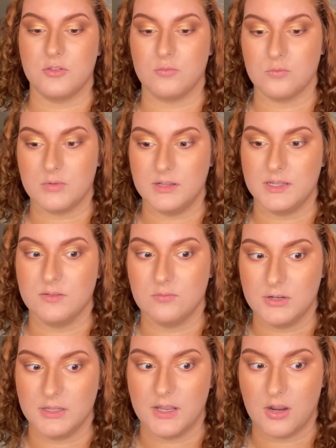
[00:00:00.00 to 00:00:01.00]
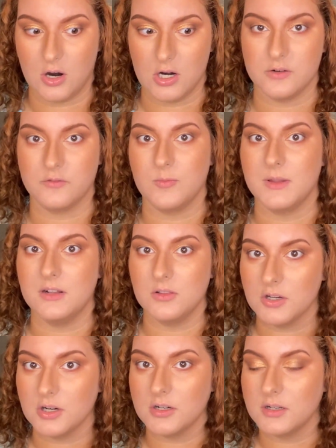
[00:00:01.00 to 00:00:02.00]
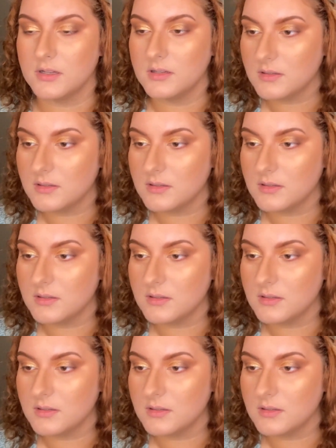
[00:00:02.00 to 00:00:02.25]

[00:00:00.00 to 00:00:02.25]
was really, really hard for me to learn.